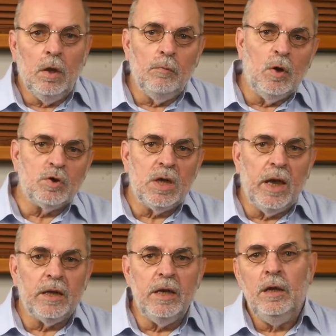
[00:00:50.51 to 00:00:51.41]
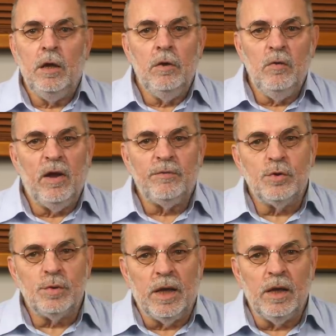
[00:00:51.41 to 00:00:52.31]
Most likely you have to
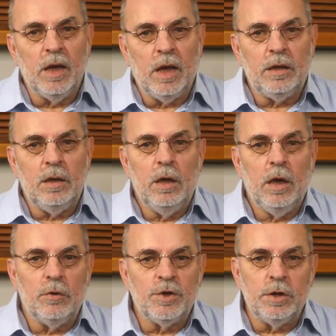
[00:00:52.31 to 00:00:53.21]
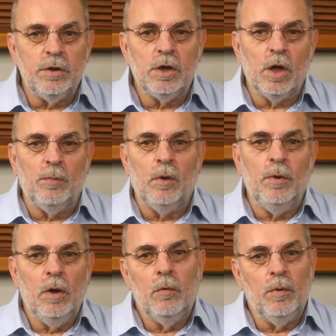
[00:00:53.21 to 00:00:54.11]
try again until you come up
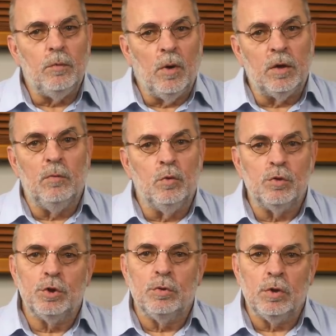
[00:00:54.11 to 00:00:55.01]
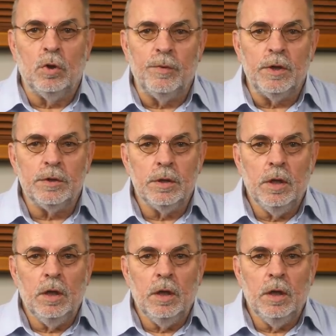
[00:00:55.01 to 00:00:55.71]
with one or more shortcomings,